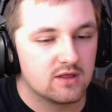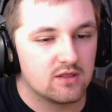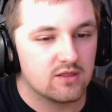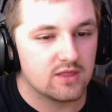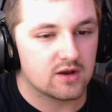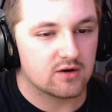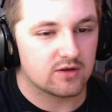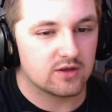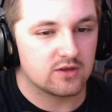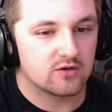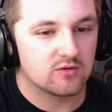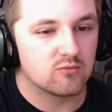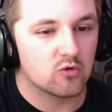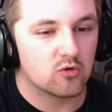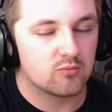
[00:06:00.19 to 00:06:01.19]
that'll get you a
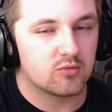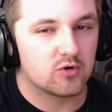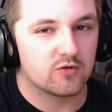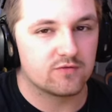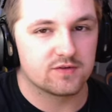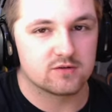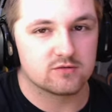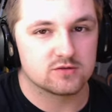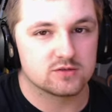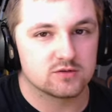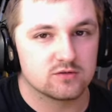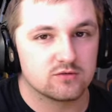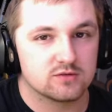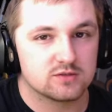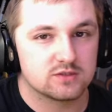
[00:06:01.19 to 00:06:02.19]
more perfect
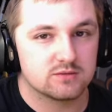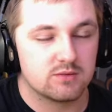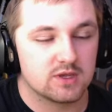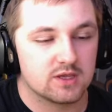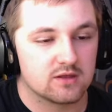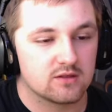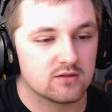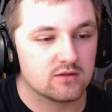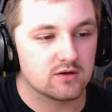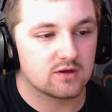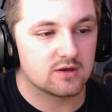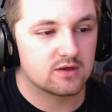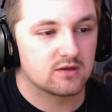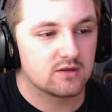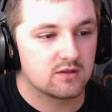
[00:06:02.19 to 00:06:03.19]
result to make it look
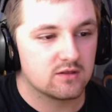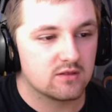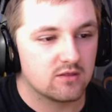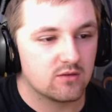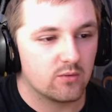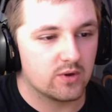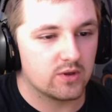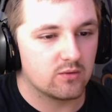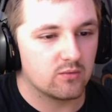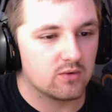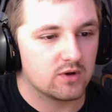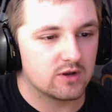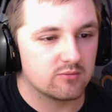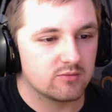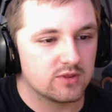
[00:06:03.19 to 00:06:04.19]
the way you
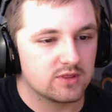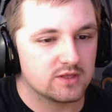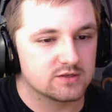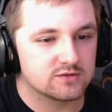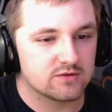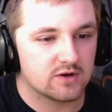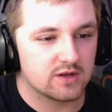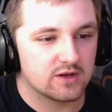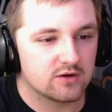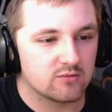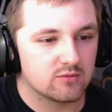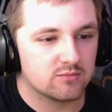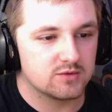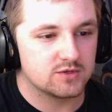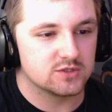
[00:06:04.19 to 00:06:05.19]
want it. But this right here
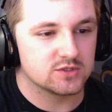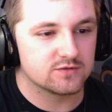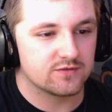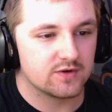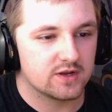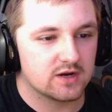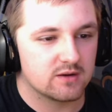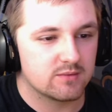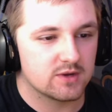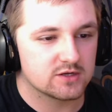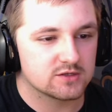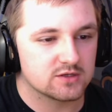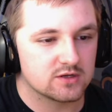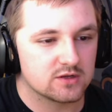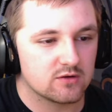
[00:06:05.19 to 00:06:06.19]
would be just fine. I'm
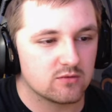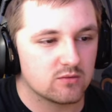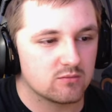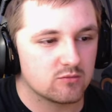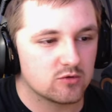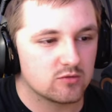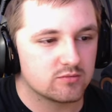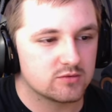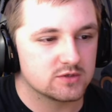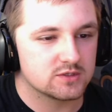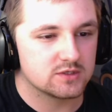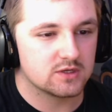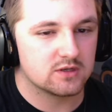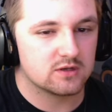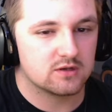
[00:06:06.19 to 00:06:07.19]
actually gonna go 1 more
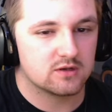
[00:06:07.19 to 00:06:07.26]
%